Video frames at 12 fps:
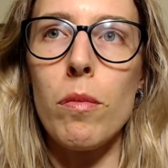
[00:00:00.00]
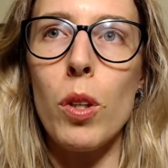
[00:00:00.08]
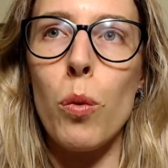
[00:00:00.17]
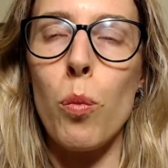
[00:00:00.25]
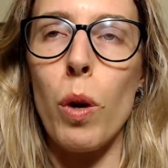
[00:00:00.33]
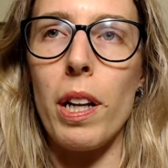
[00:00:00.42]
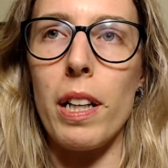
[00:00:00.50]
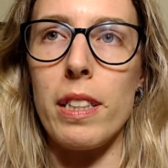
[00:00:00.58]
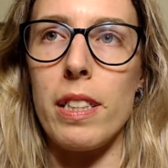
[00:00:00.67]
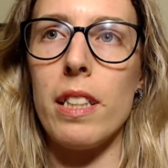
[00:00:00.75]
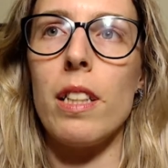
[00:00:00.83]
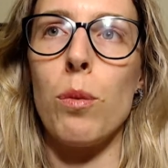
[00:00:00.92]
what I
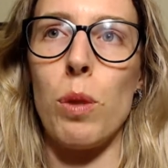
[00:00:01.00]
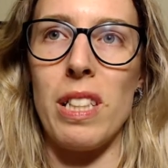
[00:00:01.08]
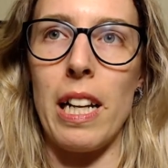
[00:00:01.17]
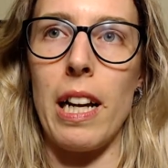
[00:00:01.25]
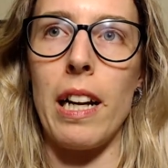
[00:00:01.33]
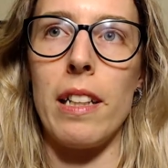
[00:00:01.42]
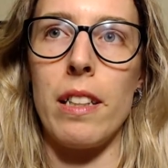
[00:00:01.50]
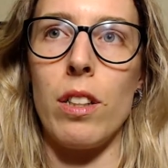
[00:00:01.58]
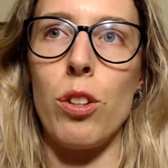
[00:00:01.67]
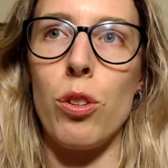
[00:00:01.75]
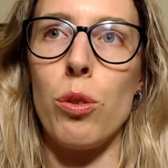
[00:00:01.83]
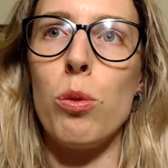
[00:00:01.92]
did was that I
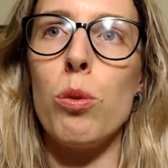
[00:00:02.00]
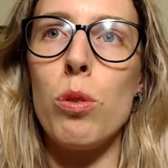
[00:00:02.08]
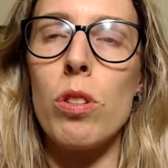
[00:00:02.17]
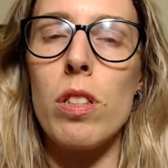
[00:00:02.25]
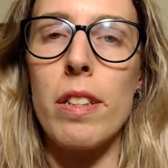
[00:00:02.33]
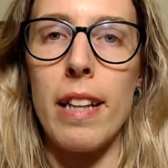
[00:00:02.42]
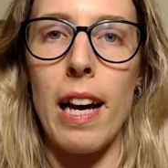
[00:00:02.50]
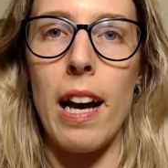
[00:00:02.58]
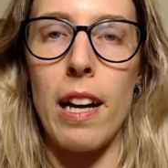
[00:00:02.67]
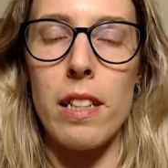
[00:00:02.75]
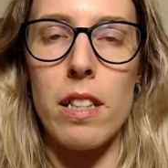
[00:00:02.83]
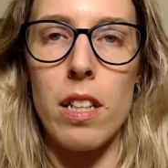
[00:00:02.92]
used
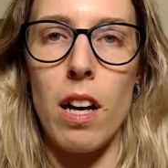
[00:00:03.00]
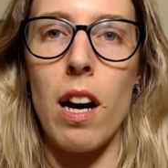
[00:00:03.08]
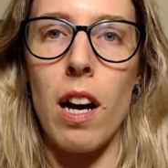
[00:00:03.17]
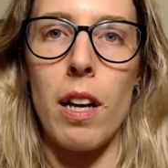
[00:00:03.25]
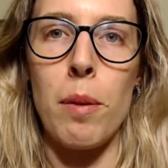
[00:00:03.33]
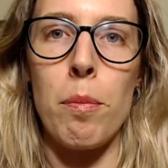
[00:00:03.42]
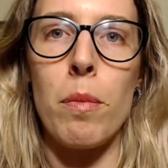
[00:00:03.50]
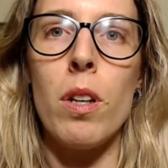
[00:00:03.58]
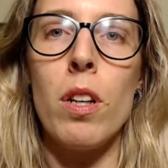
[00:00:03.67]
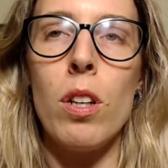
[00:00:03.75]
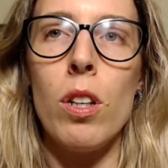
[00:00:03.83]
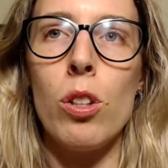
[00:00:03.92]
that time
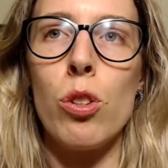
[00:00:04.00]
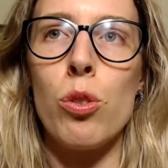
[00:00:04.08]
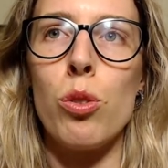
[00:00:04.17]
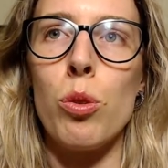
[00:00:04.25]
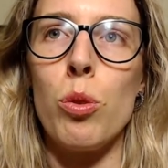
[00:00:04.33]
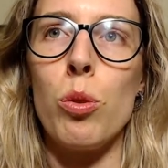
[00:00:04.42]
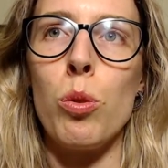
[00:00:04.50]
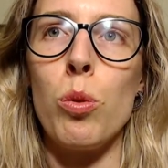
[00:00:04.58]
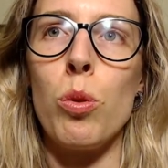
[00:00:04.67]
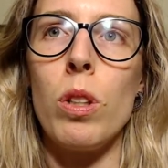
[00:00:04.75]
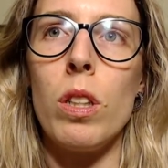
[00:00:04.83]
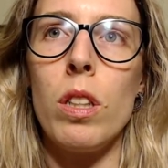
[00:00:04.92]
to